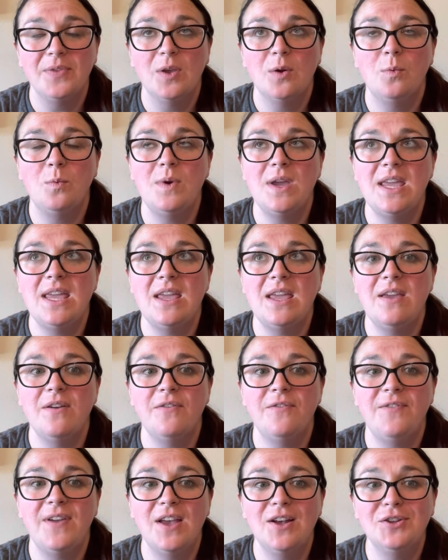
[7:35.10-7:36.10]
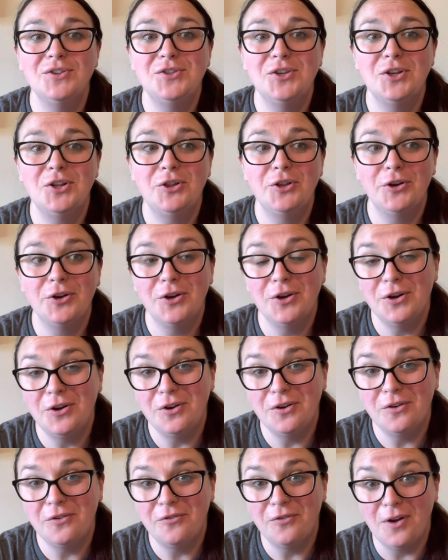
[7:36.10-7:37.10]
we fail to
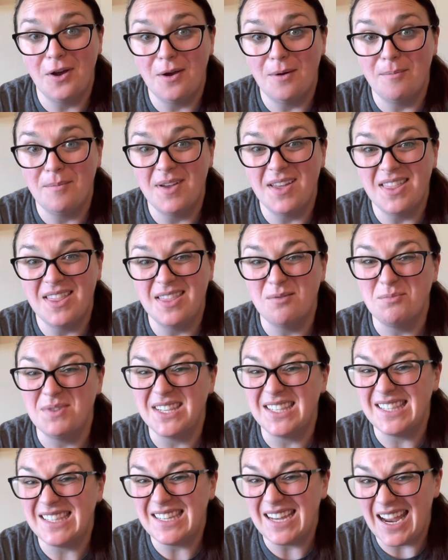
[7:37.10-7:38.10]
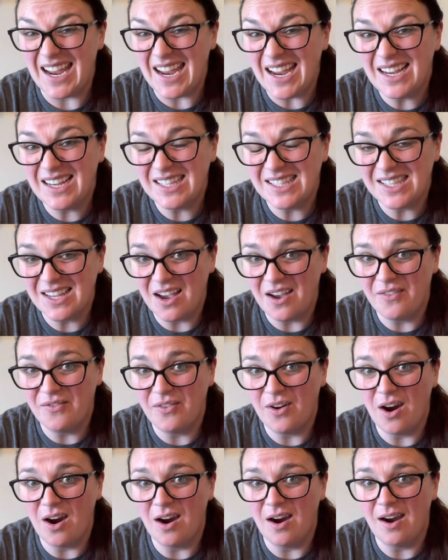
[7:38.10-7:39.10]
learn from the mistakes of
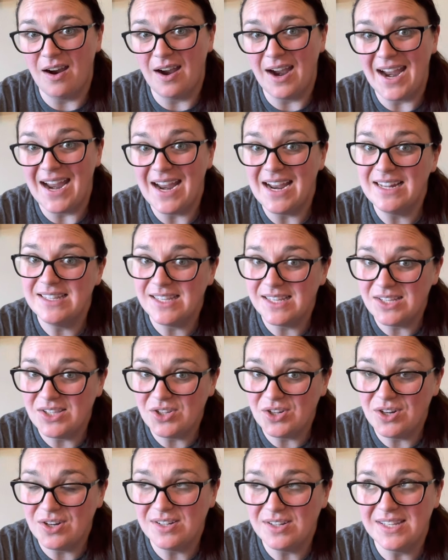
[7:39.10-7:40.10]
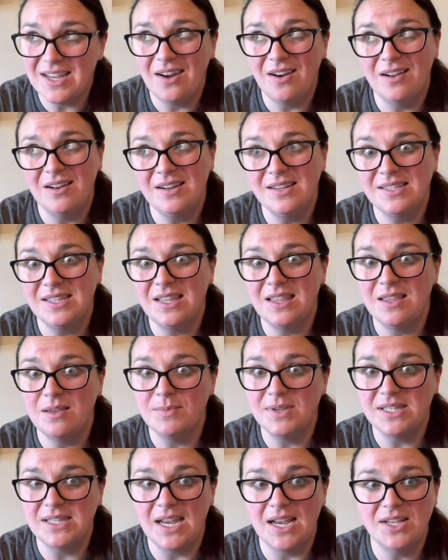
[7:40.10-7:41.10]
our ancestors and honestly the
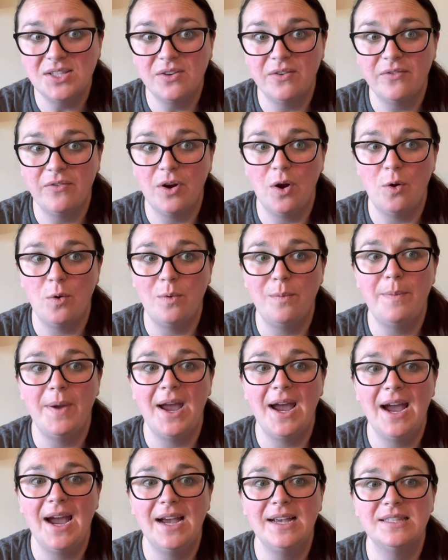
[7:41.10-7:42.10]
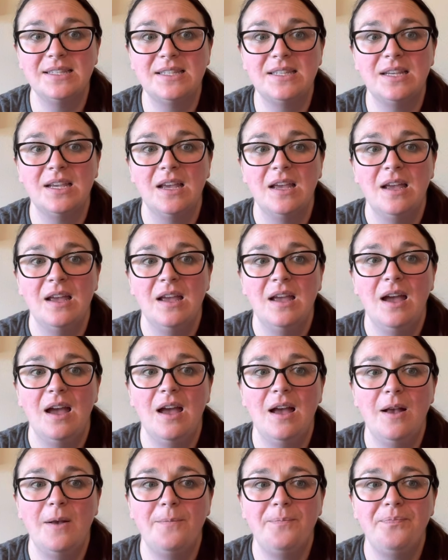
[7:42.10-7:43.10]
mistakes of our own past.
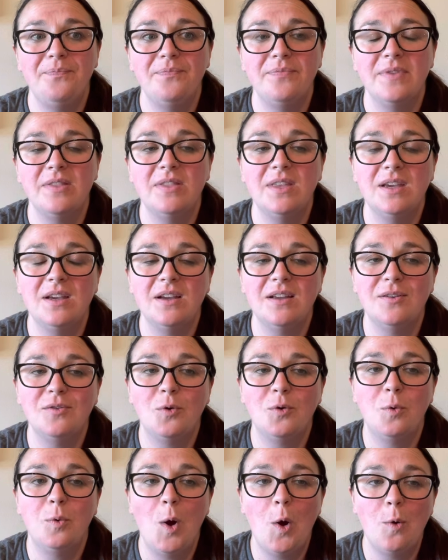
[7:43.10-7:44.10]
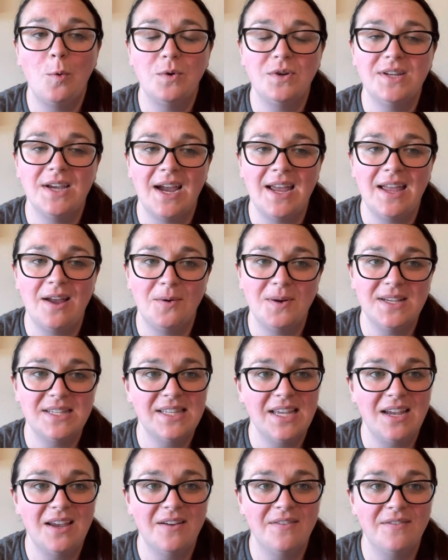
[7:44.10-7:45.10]
Um, the quote I always
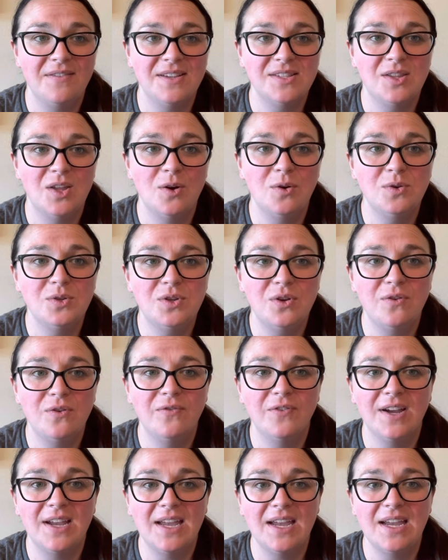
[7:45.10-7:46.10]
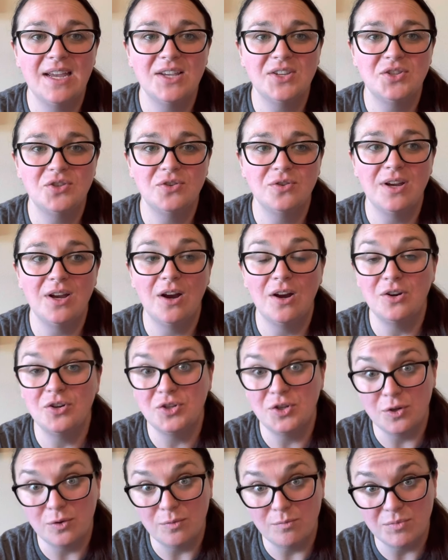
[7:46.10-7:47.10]
think of is those who forget history are
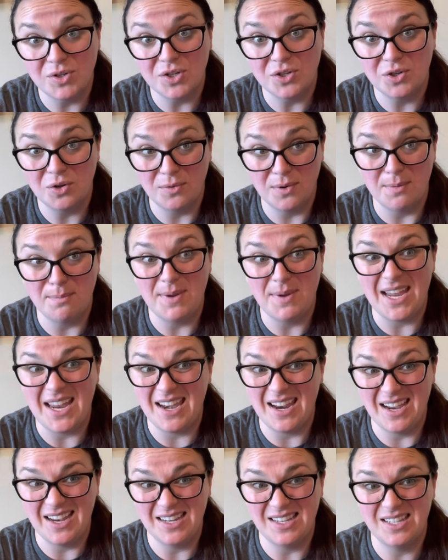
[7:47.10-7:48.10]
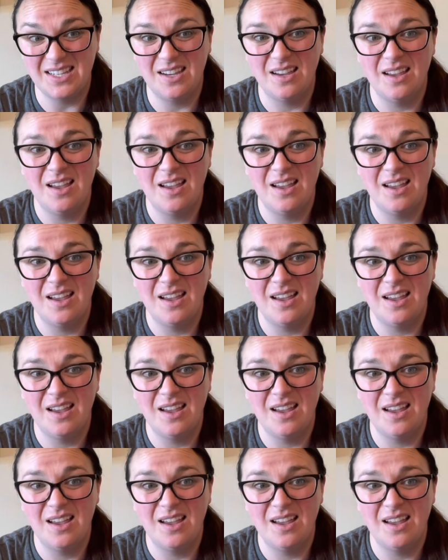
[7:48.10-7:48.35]
doomed to repeat it.